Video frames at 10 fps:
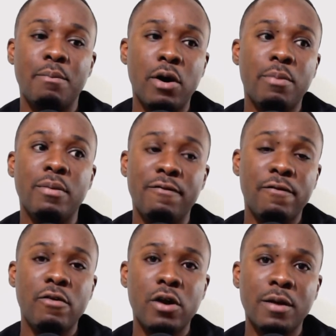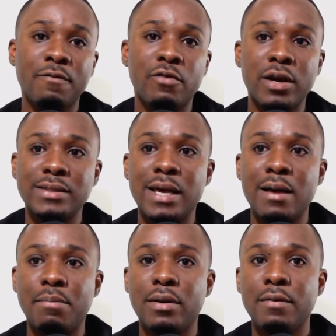pop-up form, for
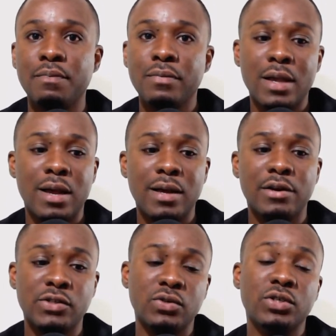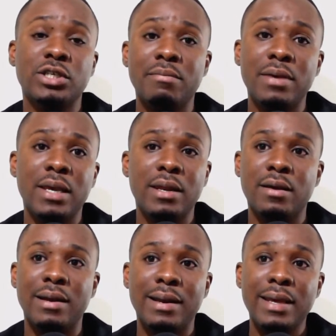example, your social
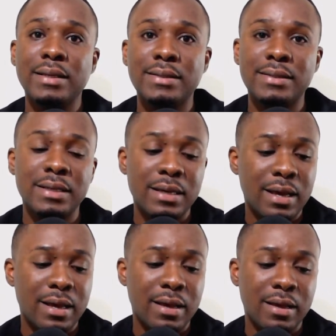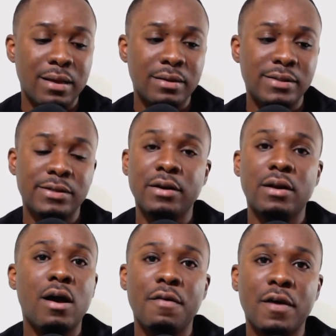media links, certain
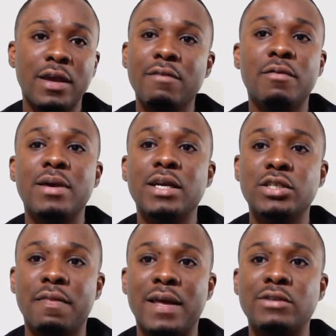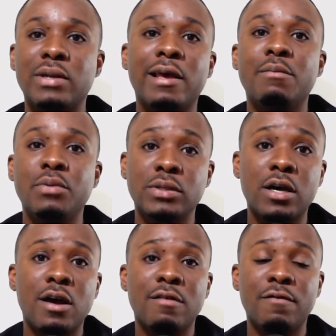other information that will help you to
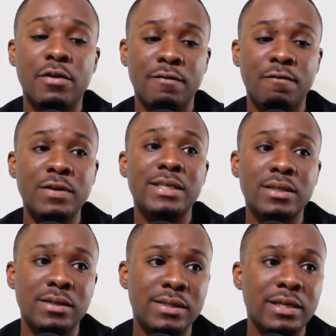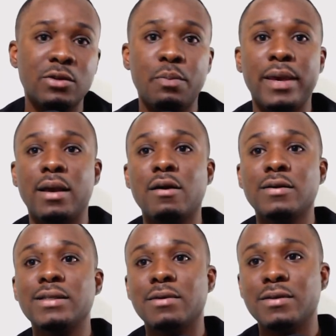convert visitors into paying
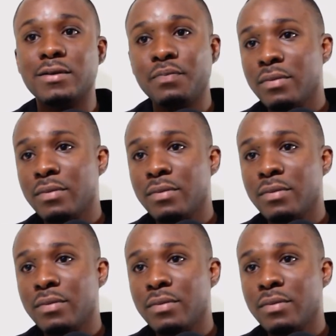customers.